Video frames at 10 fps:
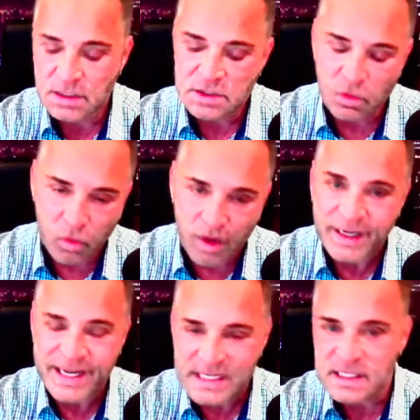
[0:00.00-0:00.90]
So
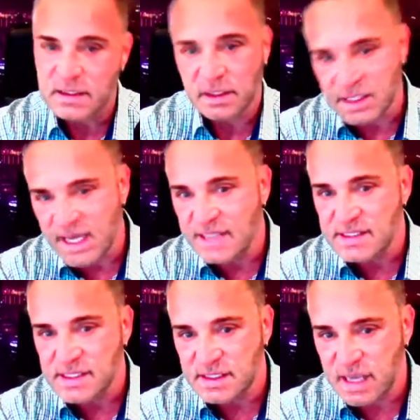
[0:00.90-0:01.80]
what is it that
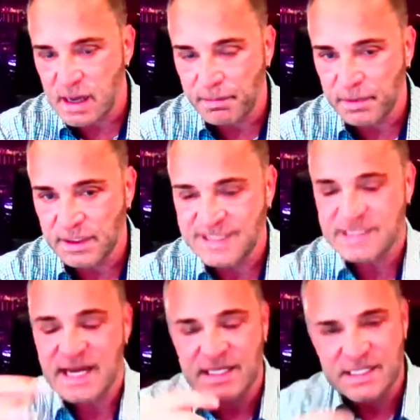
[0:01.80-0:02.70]
gets us up?
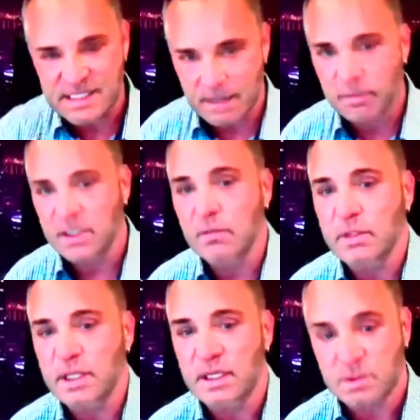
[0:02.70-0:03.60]
It's that something
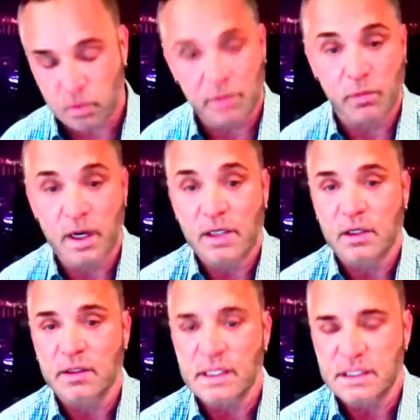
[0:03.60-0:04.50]
within us, what I
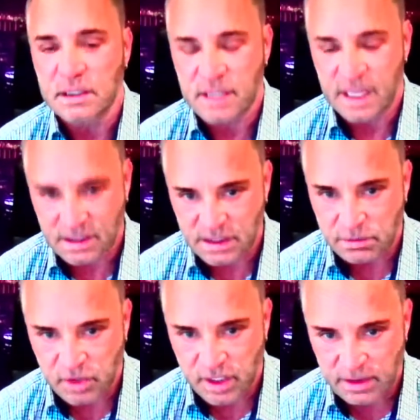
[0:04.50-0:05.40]
call that
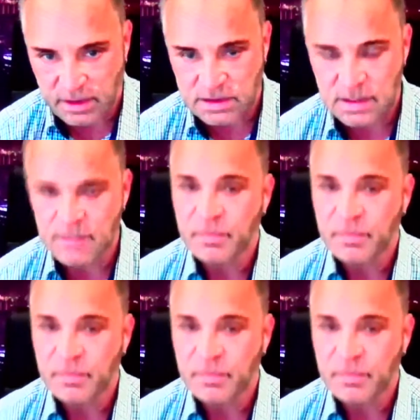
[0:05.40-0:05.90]
deep greatness.